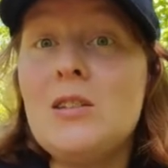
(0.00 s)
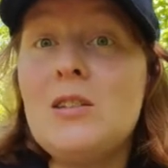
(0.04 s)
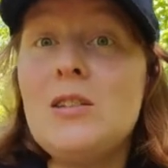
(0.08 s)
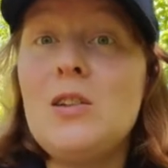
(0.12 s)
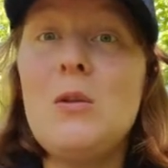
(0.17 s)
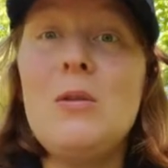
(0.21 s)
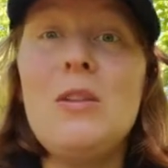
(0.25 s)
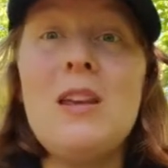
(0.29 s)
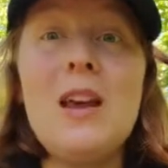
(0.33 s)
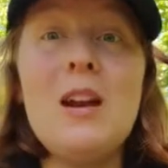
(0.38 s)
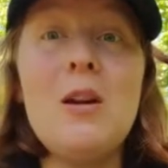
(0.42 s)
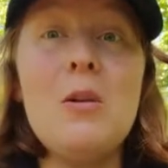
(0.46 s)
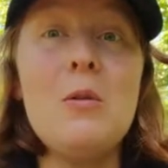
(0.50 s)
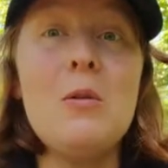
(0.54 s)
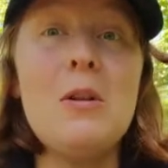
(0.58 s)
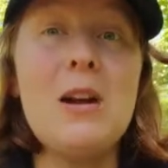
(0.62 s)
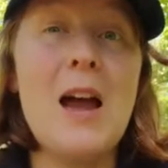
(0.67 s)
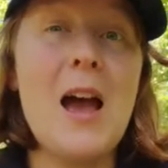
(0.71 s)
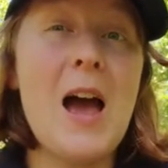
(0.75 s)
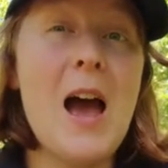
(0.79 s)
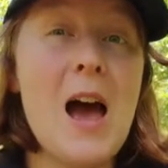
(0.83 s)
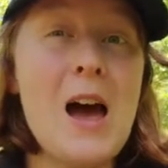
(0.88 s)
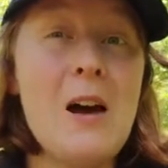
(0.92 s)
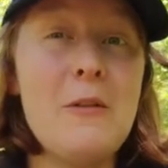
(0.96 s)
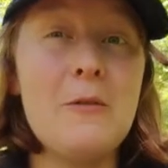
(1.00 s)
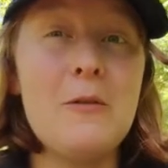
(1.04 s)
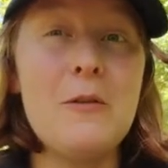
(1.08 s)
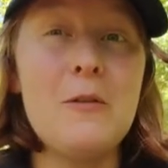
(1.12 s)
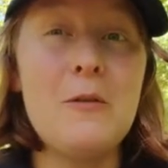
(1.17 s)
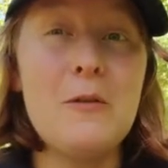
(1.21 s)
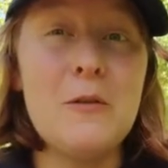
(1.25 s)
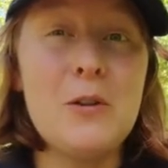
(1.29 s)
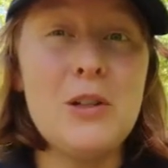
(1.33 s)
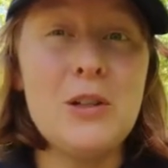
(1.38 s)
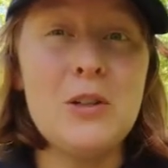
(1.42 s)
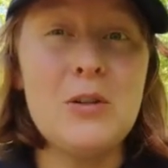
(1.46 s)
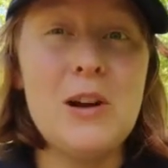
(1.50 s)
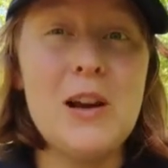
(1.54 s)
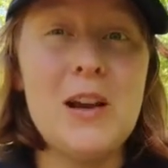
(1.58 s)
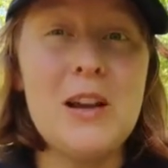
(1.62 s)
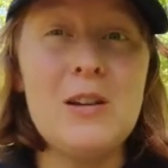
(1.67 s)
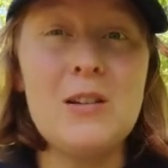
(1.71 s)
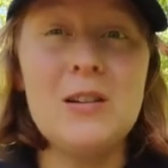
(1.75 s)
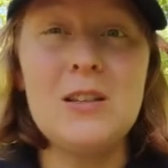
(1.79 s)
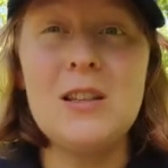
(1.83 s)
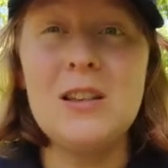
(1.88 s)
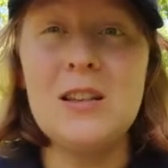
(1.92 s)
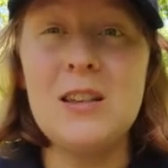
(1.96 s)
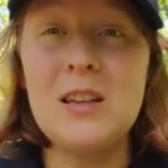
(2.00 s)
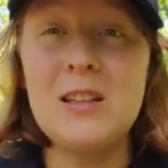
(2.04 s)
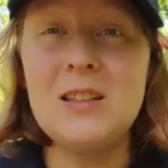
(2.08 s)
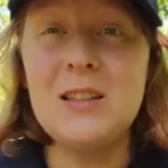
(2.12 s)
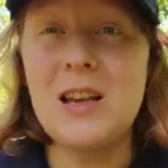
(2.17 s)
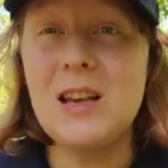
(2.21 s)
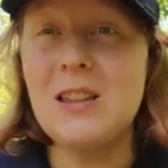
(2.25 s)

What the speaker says: So they don't have refrigerators and things